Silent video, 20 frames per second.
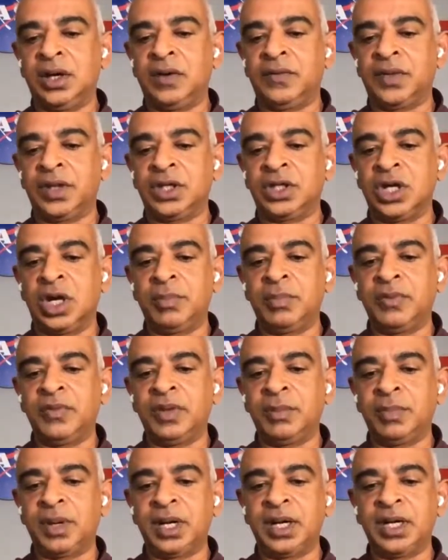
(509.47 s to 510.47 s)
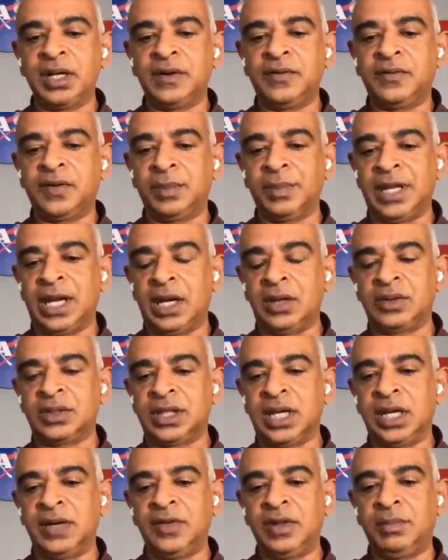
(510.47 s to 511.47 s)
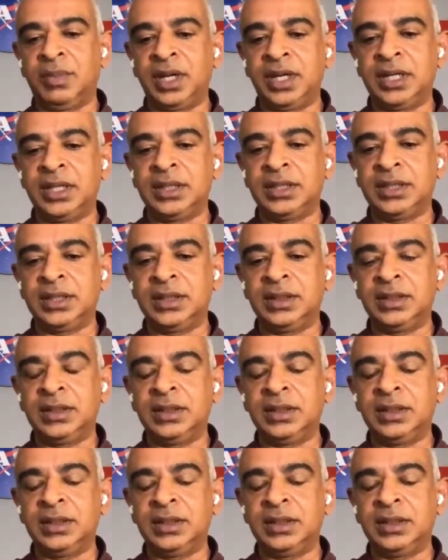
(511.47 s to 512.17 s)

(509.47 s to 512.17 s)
of the top of the bucket from the outside of the bucket,